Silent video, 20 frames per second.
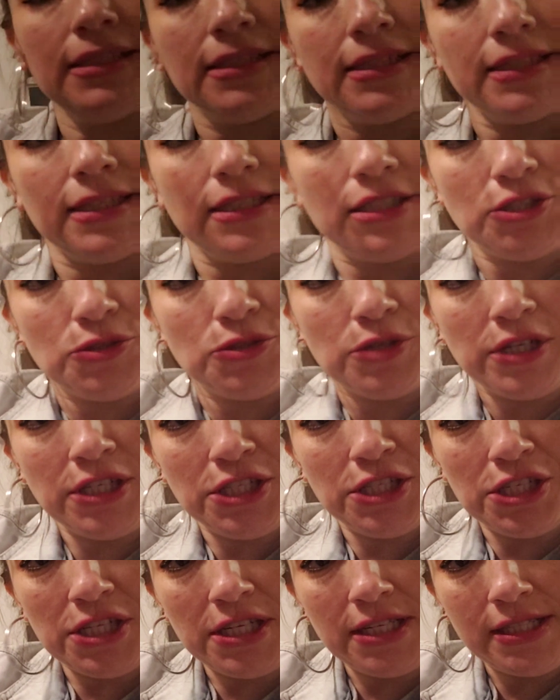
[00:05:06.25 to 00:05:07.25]
That's string
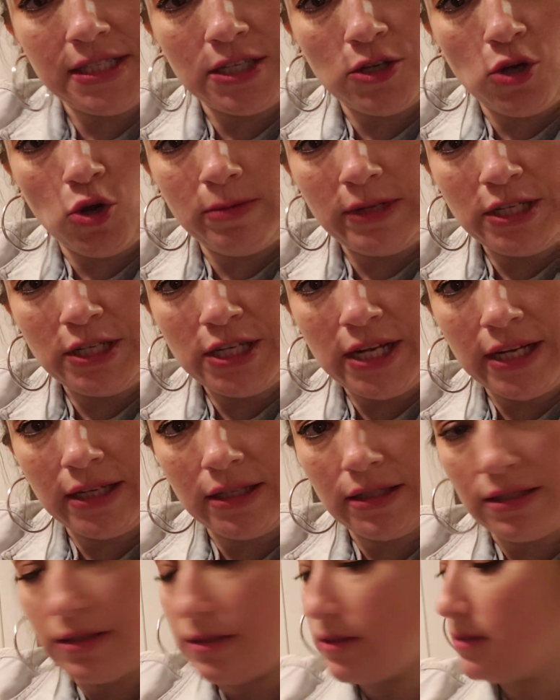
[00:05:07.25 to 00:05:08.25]
cheese, the Colby Jack.
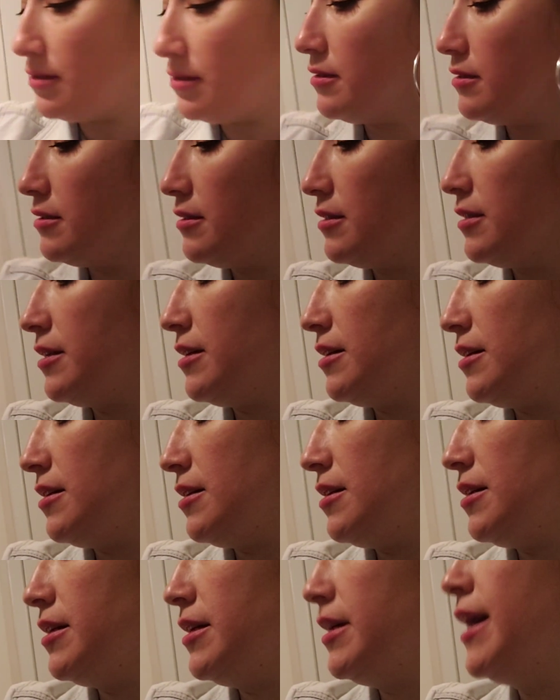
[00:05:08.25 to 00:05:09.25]

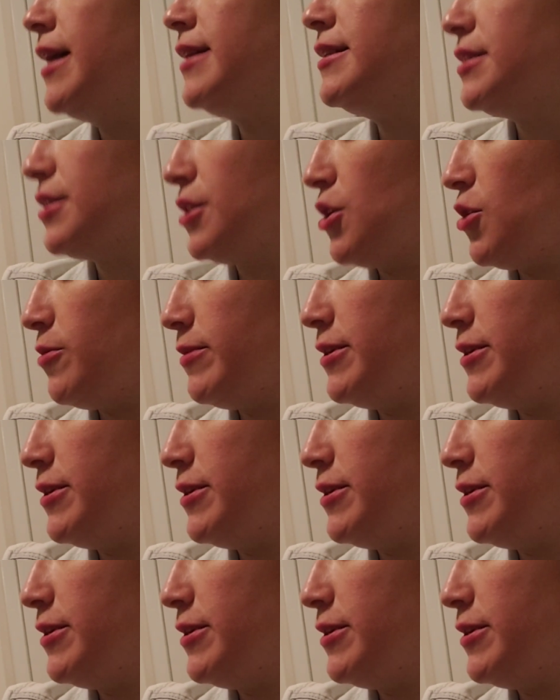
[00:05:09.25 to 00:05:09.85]
Yeah, it's Colby